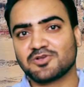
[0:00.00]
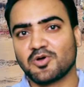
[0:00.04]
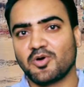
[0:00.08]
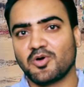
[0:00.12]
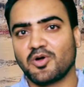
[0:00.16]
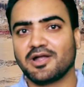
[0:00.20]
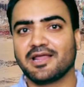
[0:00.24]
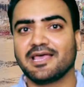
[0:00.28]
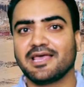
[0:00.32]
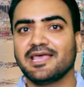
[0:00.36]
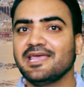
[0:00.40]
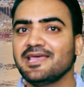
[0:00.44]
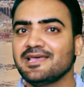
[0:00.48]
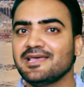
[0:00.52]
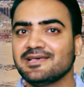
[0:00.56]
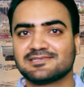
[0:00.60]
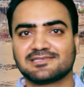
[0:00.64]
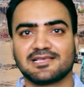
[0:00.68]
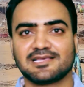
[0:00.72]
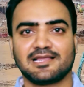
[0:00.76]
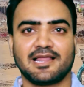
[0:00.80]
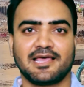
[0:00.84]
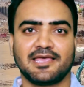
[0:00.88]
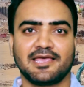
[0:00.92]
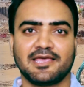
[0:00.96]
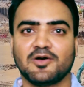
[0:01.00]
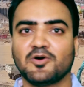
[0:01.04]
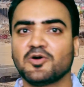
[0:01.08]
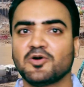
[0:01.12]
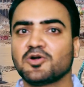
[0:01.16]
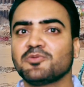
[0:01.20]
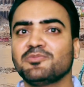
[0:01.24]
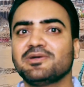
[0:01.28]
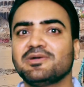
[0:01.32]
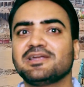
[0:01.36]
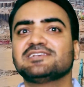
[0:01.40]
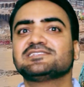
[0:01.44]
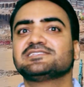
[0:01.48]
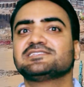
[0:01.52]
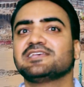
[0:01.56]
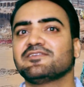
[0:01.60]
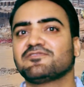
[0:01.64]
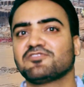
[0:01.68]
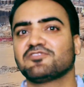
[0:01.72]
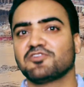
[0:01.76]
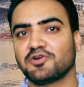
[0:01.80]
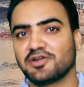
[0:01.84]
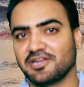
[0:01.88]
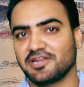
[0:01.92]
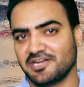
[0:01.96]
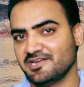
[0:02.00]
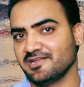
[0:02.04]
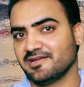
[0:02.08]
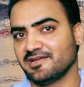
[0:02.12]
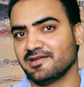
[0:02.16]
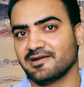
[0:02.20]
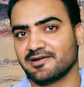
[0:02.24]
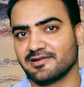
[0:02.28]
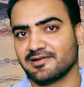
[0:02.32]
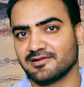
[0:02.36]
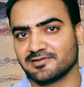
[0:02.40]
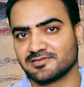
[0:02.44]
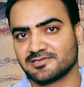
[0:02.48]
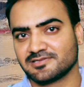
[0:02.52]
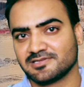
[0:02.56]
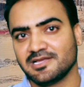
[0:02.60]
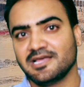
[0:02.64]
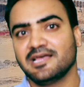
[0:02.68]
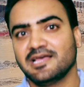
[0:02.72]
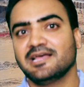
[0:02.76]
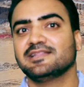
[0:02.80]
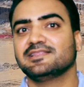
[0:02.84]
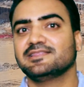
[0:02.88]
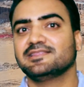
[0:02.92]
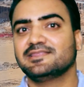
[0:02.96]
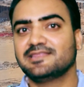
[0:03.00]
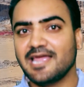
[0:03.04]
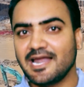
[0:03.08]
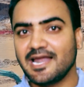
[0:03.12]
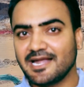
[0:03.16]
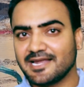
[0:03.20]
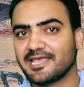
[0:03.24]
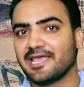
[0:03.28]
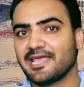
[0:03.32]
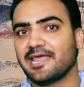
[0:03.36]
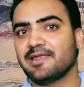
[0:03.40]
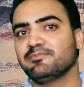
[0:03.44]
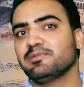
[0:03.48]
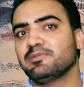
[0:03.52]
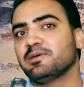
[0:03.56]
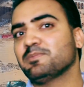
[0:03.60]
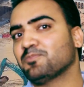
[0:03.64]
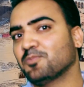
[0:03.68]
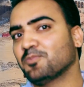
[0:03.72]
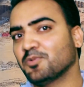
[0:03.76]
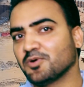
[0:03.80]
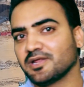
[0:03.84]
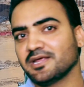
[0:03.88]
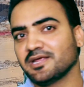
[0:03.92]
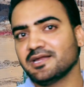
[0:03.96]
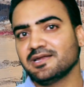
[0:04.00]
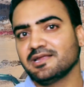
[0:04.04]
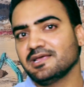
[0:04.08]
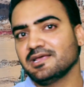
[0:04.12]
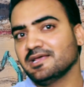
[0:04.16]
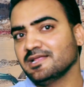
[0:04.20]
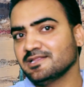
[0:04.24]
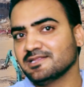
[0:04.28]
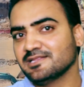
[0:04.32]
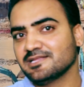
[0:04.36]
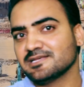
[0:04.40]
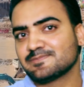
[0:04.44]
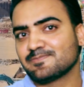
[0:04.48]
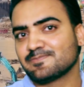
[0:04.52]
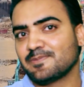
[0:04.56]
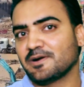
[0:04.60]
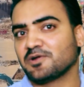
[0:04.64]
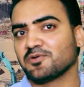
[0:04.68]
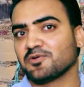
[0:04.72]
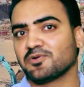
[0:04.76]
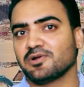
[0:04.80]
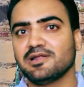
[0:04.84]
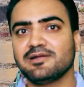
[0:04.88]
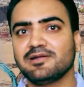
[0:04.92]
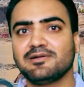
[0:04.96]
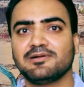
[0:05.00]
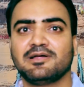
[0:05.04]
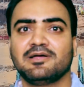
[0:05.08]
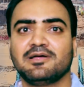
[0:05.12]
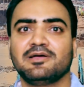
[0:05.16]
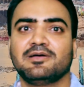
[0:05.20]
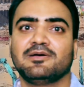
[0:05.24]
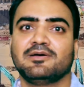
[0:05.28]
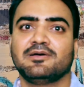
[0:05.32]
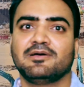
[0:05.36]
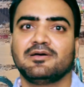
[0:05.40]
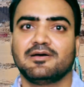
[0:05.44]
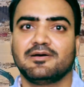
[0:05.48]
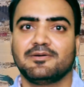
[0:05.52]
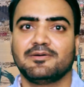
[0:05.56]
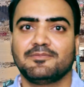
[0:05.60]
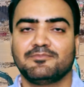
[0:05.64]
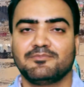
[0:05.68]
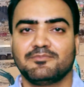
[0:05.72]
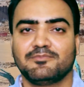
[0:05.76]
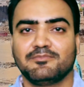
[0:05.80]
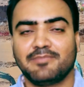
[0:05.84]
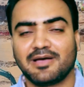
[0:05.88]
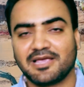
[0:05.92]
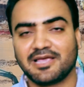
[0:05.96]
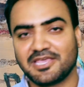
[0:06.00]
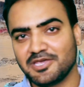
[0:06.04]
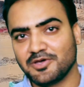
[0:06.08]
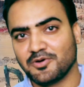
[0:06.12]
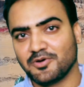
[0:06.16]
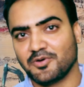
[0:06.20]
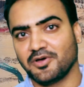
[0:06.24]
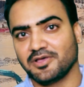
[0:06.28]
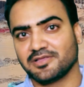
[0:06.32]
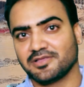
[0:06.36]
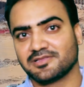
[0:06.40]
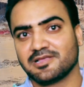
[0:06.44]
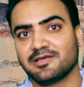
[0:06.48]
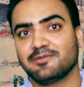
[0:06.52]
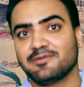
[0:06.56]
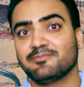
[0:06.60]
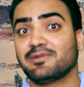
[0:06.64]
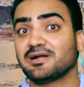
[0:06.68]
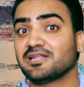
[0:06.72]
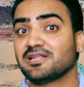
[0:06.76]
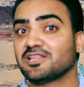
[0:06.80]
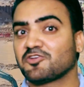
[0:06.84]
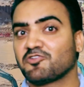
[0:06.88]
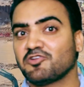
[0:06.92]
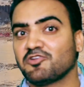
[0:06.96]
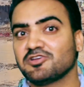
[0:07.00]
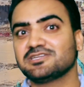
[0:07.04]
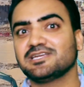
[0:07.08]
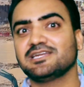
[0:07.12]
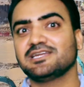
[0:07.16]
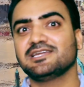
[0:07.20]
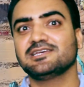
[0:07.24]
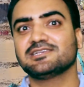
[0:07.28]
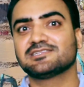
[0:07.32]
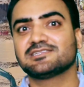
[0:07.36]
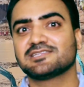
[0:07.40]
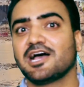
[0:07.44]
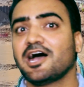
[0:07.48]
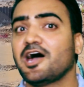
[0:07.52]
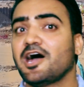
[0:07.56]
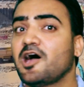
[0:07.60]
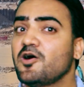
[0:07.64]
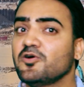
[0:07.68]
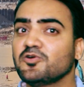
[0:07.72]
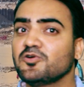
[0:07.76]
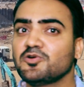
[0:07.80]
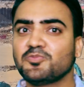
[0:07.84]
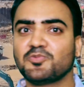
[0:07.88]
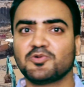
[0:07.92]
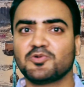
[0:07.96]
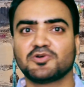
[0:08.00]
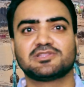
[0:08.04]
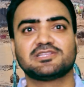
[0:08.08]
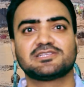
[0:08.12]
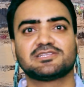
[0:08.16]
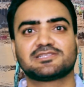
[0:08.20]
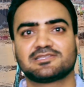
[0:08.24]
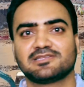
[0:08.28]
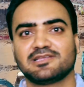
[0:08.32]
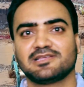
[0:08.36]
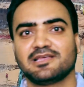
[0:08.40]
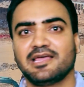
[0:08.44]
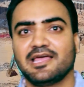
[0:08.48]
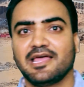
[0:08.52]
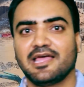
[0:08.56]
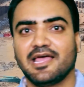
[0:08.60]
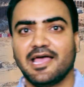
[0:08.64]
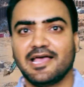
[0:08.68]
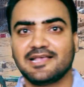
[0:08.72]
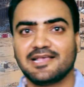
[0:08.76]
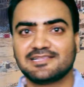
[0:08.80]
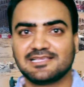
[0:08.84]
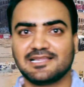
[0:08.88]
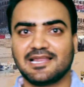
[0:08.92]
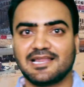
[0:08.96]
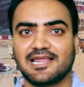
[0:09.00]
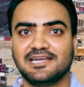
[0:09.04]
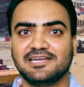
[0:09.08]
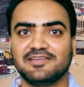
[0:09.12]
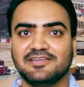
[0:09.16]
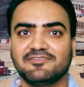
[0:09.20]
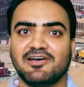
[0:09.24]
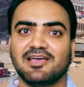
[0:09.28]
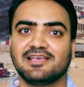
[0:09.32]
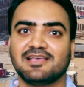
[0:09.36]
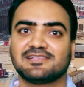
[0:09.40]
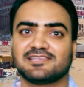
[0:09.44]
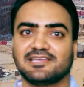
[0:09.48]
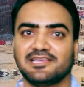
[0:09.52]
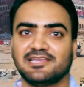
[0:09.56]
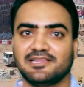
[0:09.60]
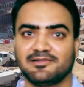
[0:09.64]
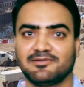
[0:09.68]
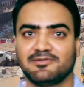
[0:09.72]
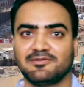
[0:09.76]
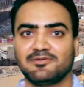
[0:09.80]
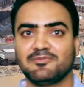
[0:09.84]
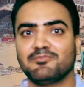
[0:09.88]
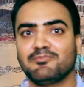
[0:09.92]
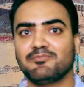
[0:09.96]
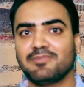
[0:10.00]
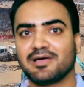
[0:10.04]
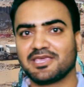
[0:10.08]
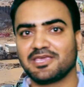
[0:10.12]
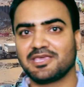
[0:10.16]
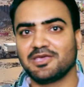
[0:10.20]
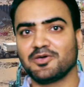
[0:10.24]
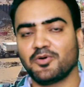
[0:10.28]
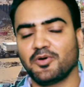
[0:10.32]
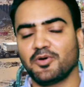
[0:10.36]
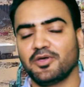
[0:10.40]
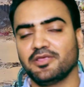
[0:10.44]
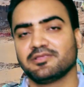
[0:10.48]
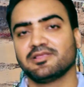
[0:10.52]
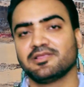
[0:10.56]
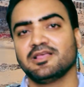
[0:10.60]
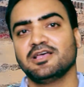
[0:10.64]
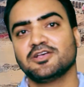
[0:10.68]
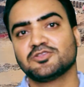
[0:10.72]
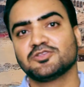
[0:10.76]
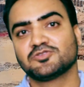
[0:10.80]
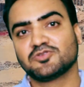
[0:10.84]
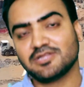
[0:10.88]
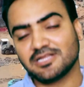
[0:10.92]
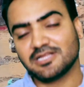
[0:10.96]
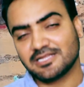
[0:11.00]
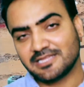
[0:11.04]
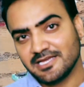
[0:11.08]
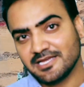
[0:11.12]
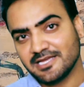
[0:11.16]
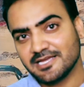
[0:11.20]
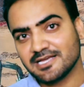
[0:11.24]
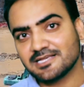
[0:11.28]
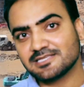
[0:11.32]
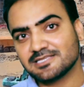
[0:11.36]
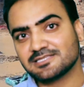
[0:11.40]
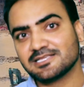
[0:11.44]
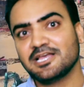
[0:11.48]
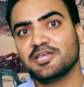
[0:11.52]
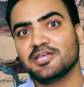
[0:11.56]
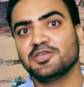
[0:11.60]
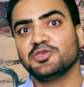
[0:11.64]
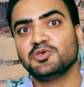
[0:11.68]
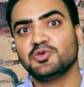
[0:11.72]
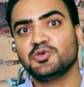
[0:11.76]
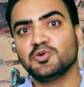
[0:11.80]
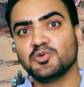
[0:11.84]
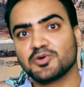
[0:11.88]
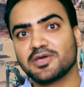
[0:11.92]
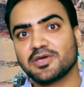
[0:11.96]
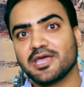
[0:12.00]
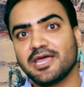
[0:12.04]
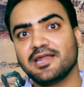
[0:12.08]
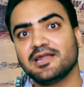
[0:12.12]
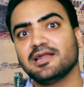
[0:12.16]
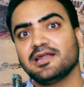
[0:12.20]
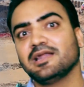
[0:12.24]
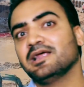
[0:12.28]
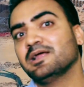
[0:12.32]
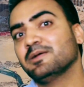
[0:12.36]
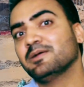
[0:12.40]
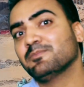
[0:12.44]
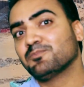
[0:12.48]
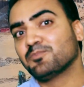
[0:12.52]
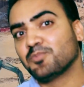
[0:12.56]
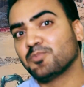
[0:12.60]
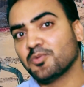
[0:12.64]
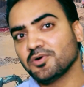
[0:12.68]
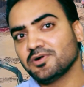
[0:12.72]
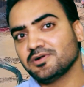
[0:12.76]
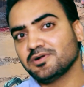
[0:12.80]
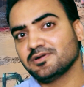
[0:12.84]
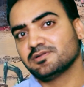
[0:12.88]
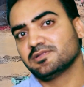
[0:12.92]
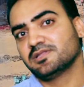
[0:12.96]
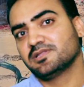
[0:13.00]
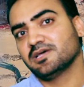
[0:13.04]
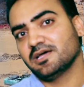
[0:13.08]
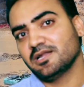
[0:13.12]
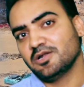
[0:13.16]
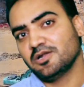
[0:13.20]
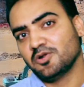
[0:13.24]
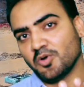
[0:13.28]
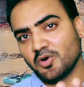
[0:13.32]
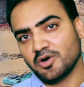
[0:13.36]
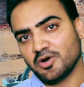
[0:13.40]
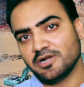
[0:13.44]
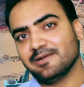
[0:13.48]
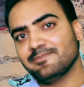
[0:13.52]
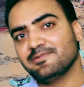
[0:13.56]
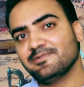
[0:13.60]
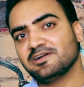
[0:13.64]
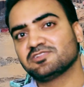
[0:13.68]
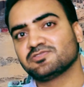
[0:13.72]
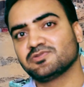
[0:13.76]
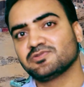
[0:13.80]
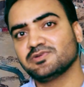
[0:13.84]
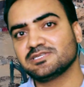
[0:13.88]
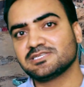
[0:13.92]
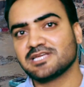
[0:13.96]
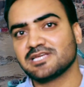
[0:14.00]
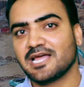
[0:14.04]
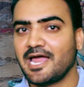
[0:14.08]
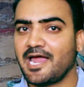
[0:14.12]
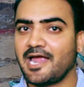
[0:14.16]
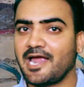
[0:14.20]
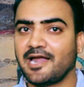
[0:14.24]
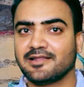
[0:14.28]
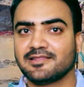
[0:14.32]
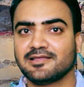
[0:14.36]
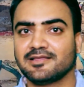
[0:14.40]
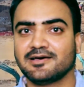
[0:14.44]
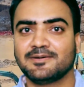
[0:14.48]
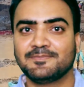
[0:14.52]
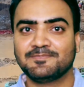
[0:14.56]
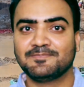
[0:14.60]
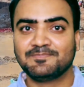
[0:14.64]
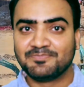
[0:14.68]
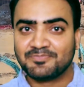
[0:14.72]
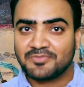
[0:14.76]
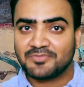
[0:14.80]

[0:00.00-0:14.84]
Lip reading: called ASLI, automatic safe load indicators, that can be put in this particular monkey hoist. But the question is, how to put this ASLI device in monkey hoist? So the thing is, you can put the load limit switch and the